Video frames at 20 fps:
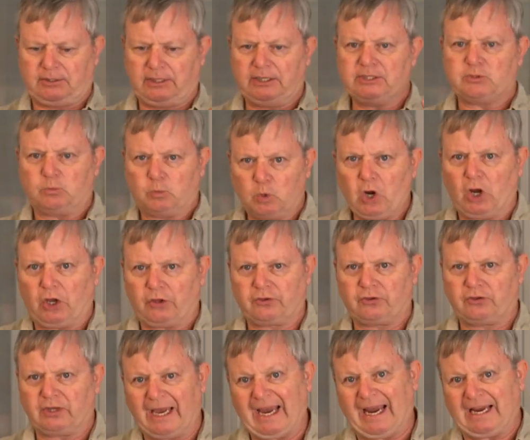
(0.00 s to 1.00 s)
is
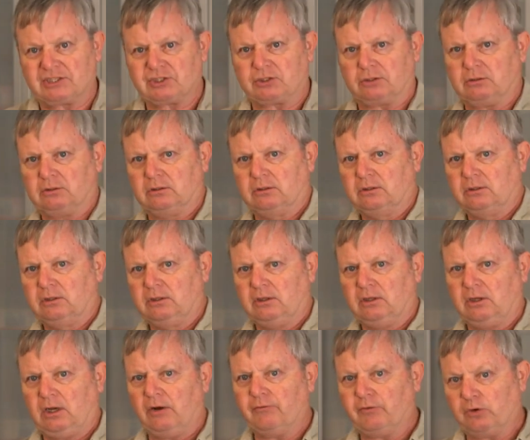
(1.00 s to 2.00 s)
worth the hassle
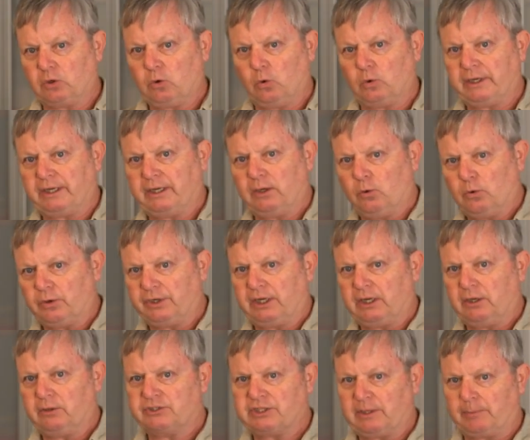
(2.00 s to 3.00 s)
of recording
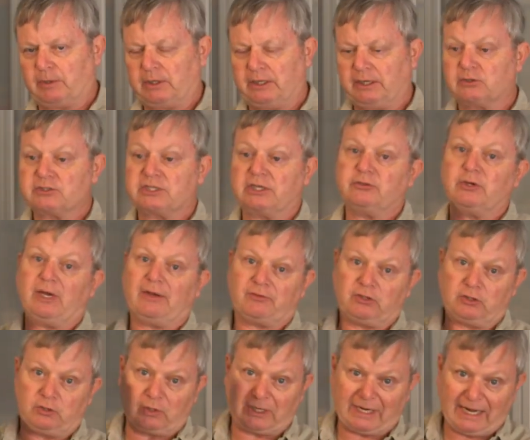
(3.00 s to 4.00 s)
audio separately, because then you have
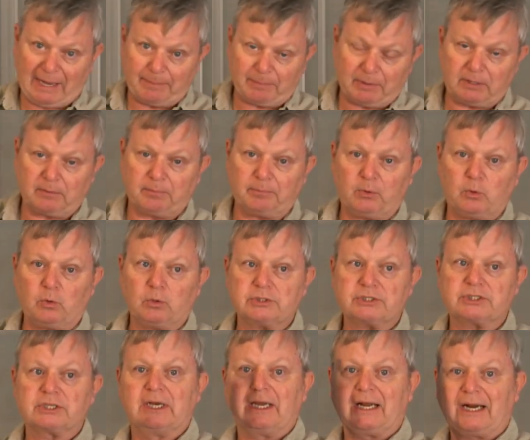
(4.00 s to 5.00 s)
to do clapper
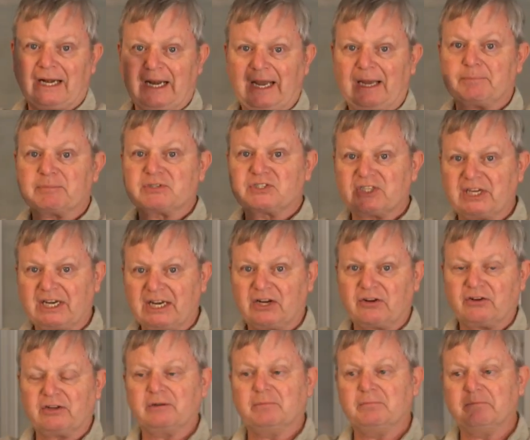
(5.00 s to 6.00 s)
boards, clap,
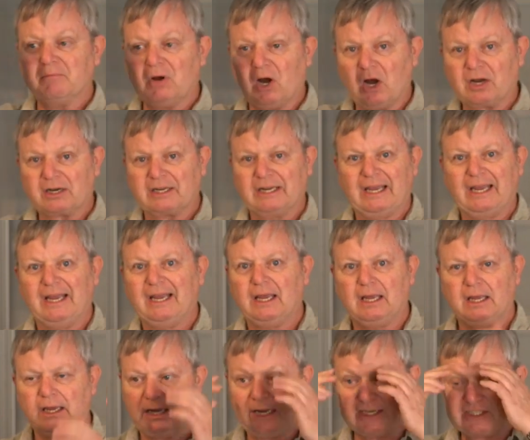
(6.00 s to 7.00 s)
sync, mark.
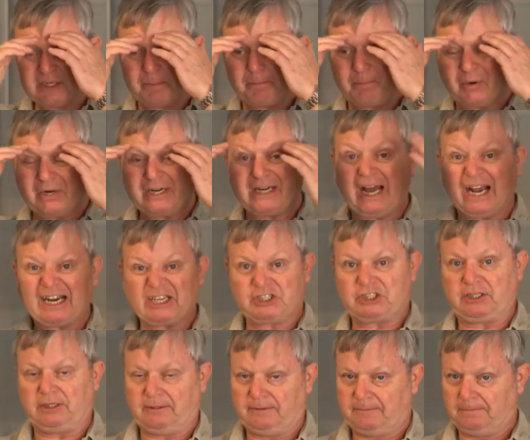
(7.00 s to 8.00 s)
It's a
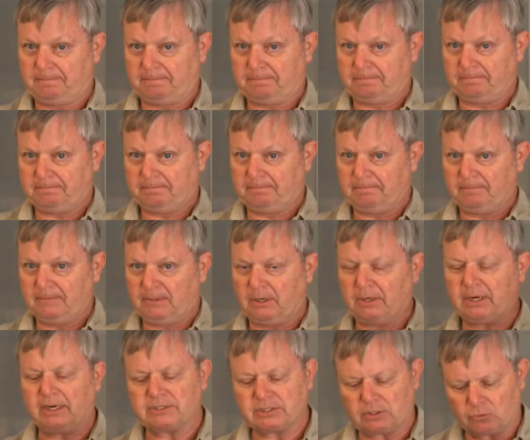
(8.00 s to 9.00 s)
production.
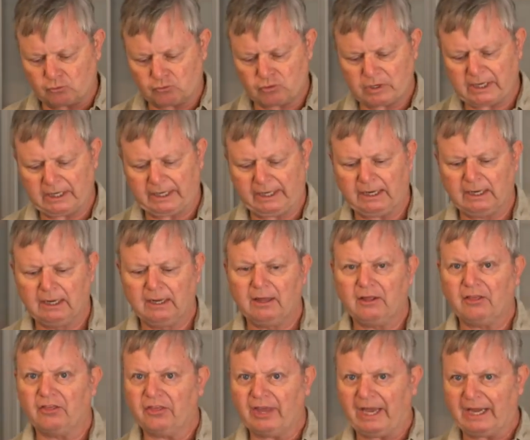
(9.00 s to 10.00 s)
Okay, so really,
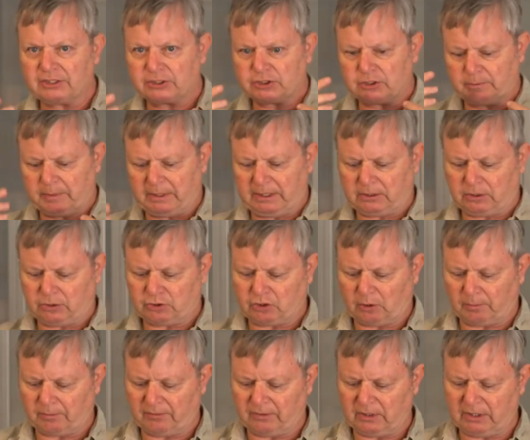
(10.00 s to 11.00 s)
that should be at the
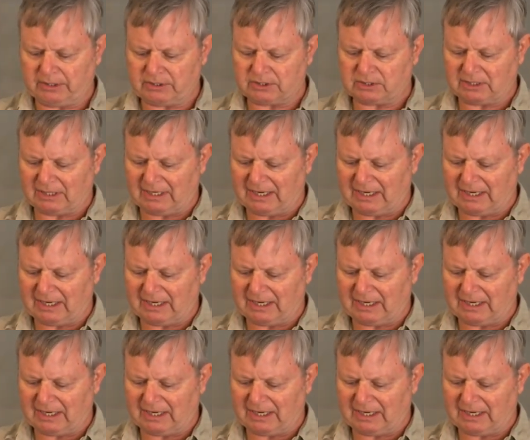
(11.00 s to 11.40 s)
top of the list.